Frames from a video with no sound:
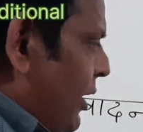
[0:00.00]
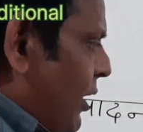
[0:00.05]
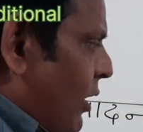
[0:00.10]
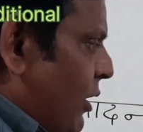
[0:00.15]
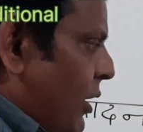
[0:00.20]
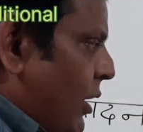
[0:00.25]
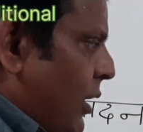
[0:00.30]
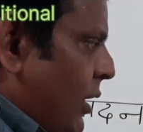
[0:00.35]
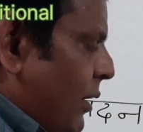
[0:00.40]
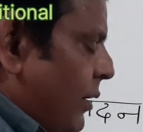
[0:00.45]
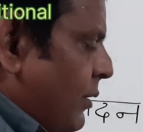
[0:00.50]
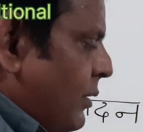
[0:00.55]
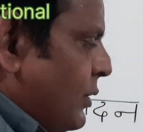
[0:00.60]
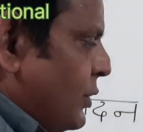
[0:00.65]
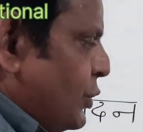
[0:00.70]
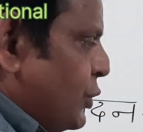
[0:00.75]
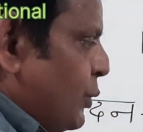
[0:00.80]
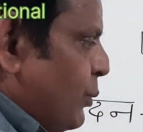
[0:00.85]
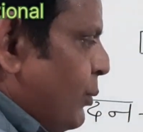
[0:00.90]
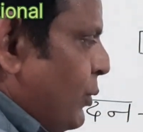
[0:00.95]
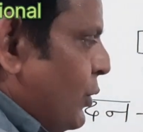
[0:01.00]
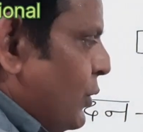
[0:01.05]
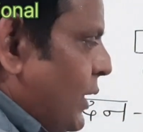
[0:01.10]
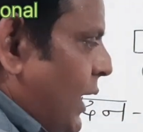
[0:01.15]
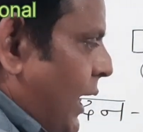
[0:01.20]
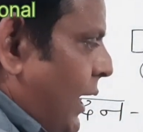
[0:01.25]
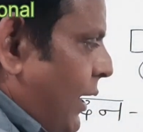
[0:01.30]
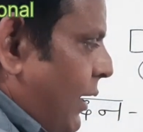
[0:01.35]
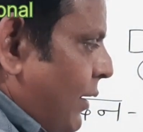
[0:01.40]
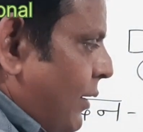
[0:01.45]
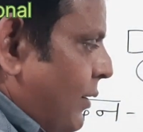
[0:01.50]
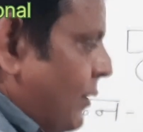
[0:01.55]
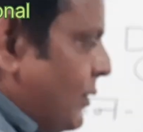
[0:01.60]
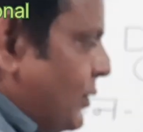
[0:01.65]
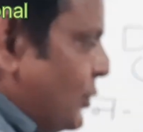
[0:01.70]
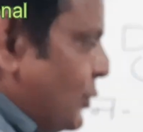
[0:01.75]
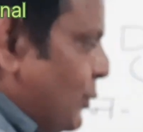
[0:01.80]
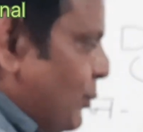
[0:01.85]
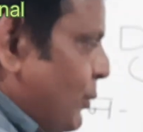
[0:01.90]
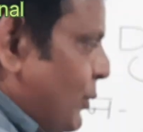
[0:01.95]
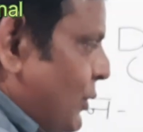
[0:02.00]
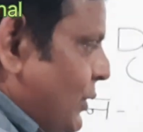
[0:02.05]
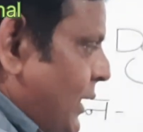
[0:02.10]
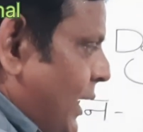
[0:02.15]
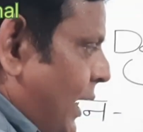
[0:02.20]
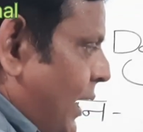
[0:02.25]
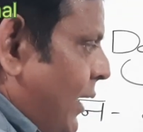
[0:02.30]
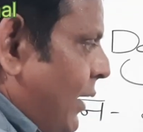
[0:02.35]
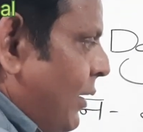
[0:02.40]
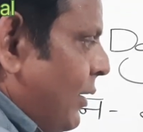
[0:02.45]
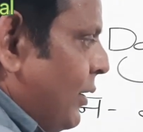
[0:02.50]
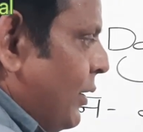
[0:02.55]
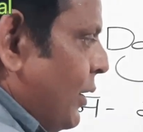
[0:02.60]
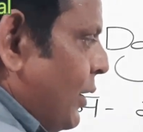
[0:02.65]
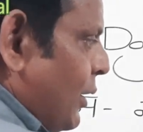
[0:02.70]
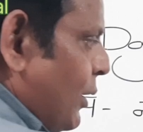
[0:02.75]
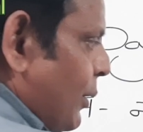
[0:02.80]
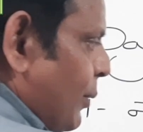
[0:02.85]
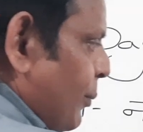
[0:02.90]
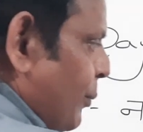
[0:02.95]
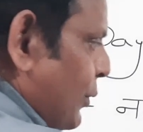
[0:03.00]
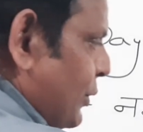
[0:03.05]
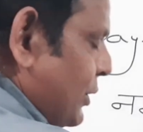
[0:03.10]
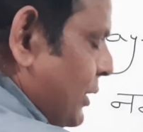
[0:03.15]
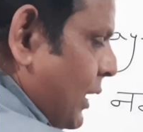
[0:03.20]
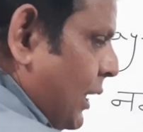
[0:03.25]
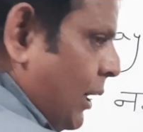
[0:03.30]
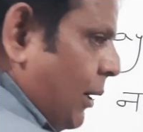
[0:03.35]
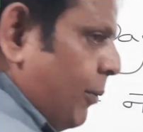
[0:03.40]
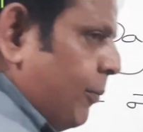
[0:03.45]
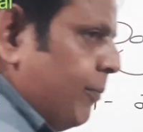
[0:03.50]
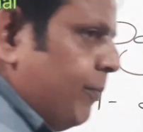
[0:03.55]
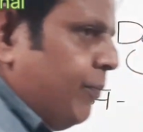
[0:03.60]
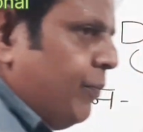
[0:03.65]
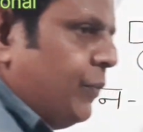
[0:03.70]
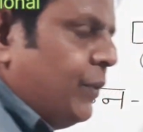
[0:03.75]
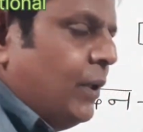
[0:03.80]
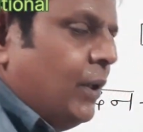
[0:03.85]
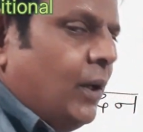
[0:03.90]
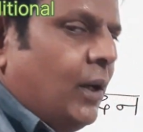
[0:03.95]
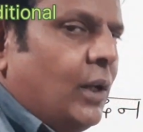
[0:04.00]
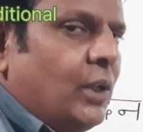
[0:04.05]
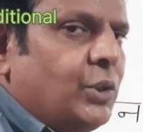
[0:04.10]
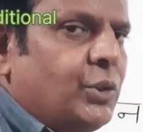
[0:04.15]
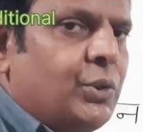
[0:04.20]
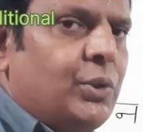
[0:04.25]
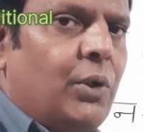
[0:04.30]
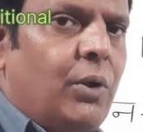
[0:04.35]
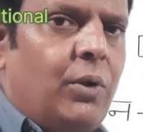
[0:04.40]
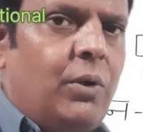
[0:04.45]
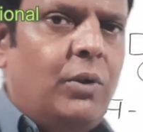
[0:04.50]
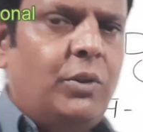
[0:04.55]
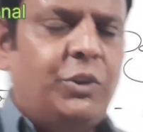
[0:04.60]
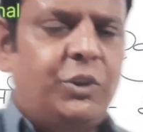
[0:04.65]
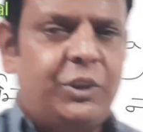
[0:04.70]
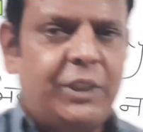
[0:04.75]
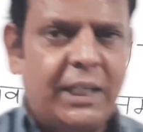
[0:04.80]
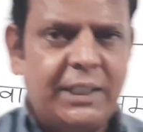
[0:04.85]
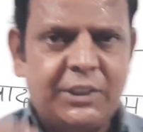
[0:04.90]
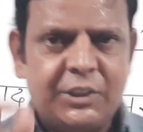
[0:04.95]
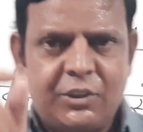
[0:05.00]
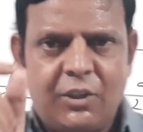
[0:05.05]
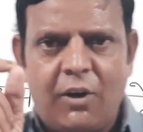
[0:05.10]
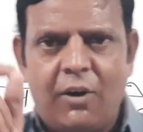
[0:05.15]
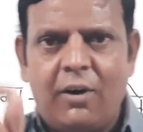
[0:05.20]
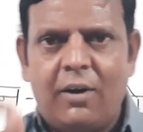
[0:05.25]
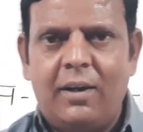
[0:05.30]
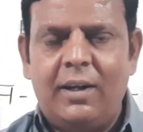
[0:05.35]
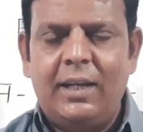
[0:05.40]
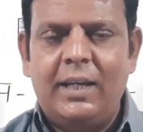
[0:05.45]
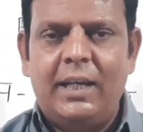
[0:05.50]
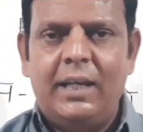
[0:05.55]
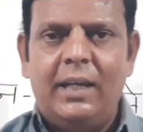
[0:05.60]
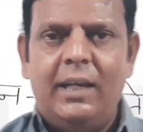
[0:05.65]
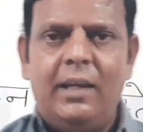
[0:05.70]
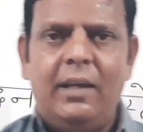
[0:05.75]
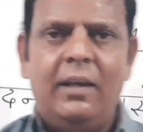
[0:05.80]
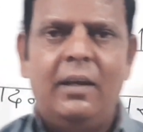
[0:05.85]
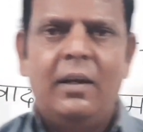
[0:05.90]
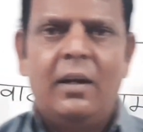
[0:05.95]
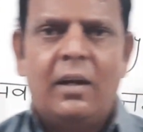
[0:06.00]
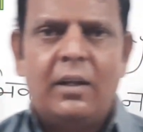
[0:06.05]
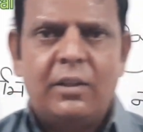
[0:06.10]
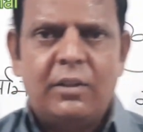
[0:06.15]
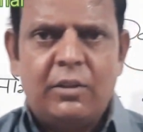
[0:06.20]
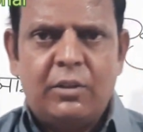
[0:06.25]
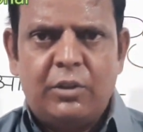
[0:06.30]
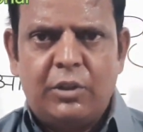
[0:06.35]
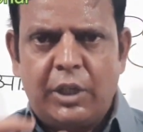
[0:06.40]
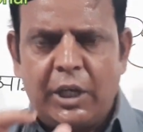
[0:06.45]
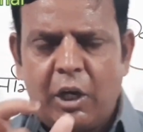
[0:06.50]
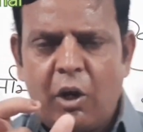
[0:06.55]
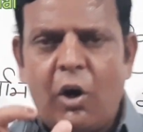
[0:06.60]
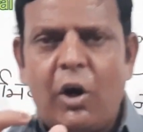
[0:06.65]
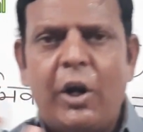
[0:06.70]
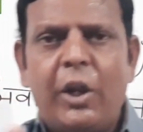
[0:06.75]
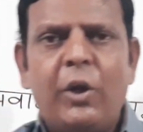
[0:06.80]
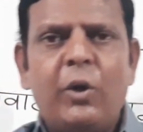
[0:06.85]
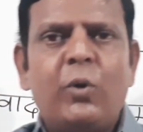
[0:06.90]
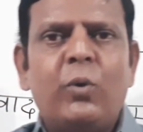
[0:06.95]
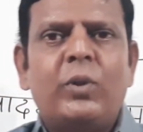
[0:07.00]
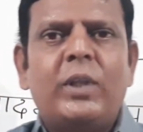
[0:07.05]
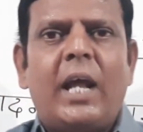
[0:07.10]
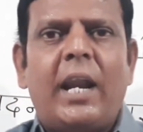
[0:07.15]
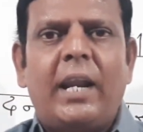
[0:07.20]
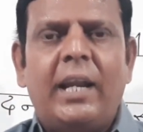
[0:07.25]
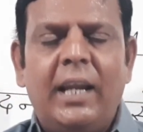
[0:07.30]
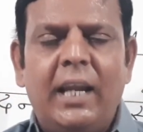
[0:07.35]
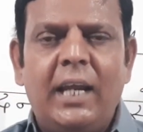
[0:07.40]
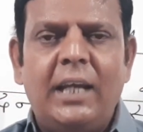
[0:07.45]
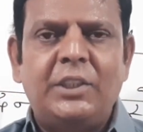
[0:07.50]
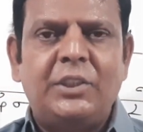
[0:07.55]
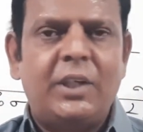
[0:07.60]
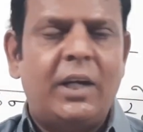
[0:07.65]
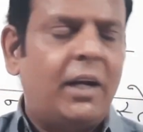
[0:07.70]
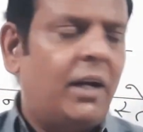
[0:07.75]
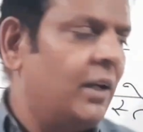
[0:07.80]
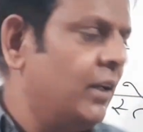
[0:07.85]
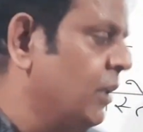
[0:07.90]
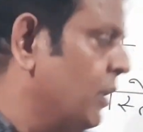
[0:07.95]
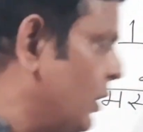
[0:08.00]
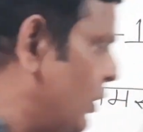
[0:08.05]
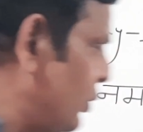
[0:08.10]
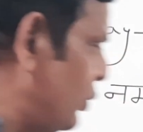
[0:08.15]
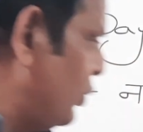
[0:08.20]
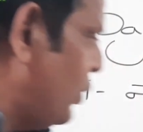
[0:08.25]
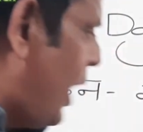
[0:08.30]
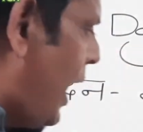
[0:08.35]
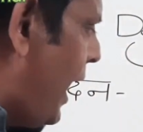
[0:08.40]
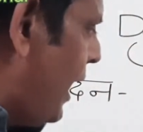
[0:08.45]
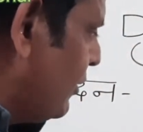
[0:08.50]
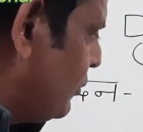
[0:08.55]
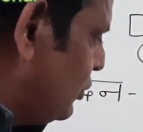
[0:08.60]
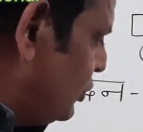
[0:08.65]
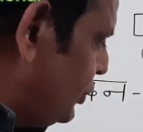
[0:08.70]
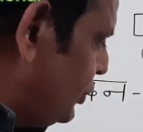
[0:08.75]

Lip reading: daughter. Shubhodaya. Shubhodaya, putri. So, just only according to the relation, you have to